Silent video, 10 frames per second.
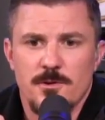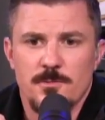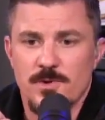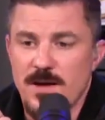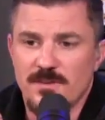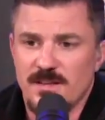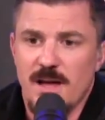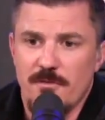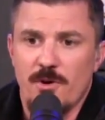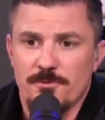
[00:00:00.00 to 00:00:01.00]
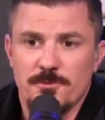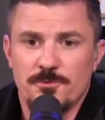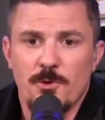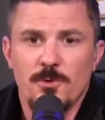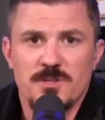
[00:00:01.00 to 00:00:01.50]
Privately, I've also
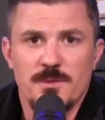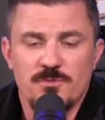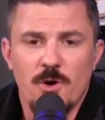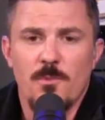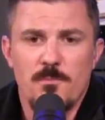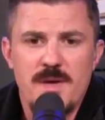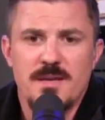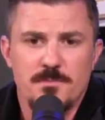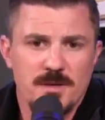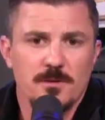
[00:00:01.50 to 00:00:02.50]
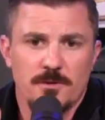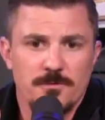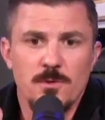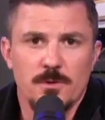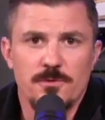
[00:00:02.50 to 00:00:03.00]
told him, don't make me look
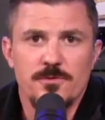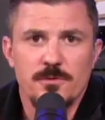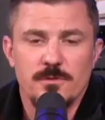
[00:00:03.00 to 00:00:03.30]
foolish.